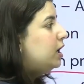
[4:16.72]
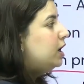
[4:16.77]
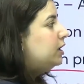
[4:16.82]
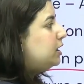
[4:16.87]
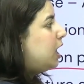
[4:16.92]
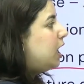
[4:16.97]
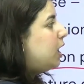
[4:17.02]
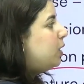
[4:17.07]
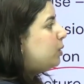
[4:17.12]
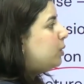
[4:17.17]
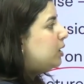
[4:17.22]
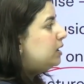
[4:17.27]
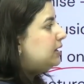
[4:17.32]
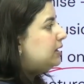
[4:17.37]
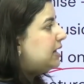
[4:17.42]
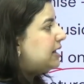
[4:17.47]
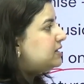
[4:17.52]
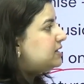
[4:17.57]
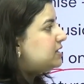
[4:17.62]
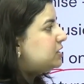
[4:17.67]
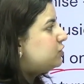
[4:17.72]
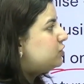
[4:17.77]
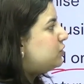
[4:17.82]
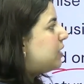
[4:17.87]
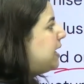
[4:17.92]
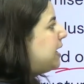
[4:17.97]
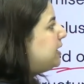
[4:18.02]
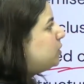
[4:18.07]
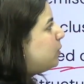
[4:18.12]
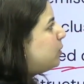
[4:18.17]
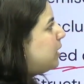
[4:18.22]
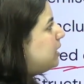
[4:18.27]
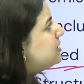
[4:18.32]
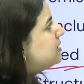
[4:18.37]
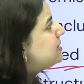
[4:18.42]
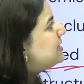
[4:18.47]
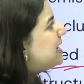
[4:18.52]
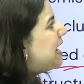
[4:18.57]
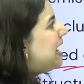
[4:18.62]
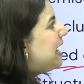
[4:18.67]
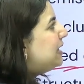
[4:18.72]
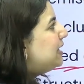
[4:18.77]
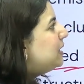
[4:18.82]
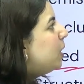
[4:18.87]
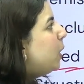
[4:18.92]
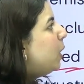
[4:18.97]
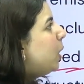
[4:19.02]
Now, let's try to understand